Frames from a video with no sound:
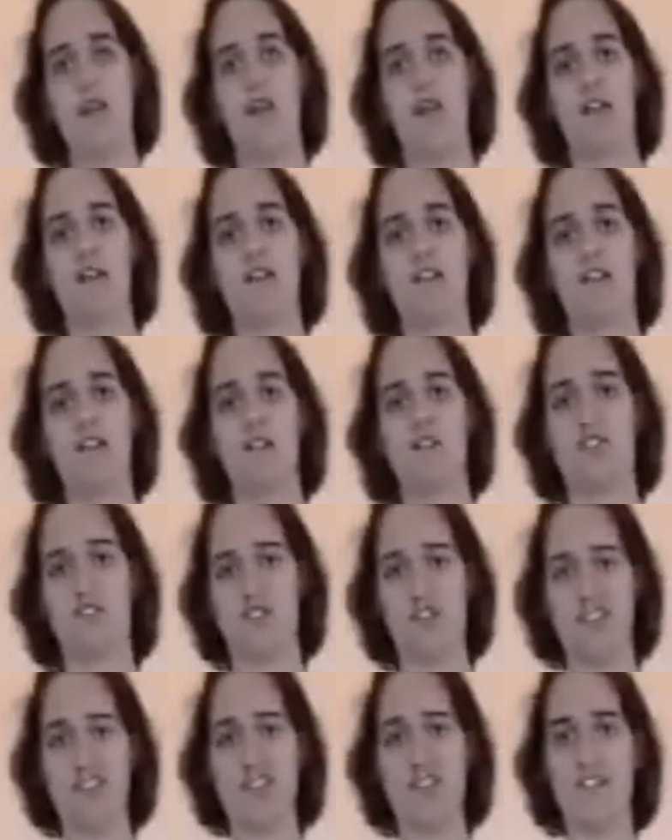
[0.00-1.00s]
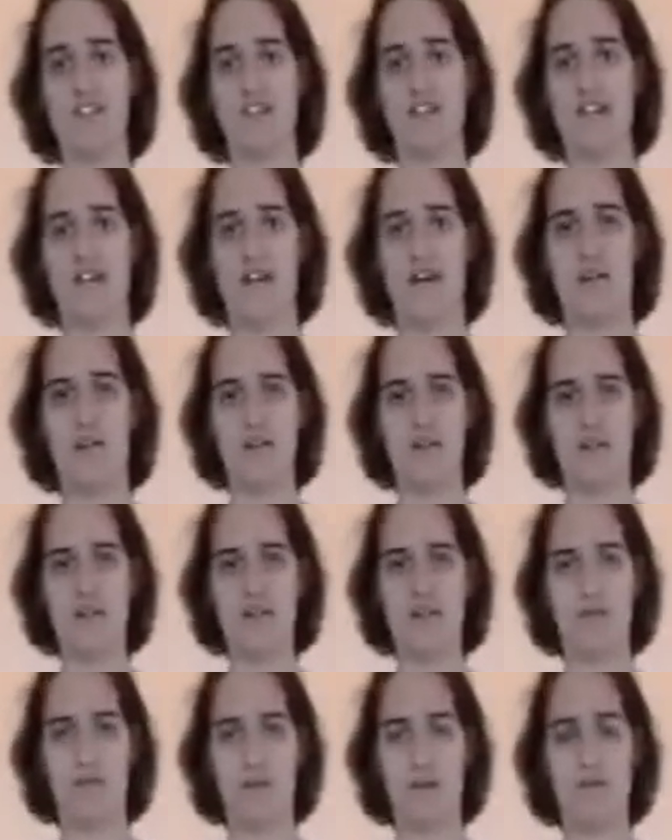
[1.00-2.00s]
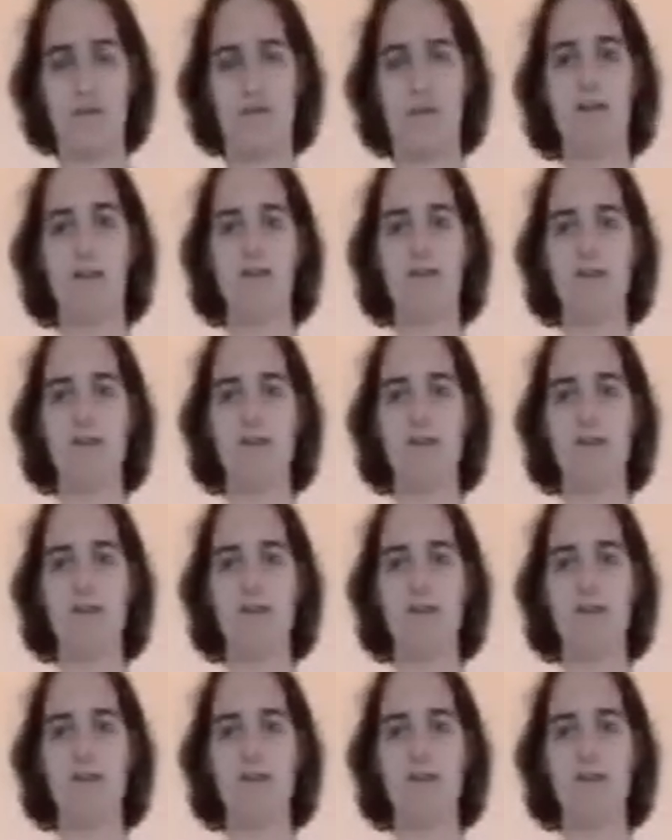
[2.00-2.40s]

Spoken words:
And so it's just easier now to remember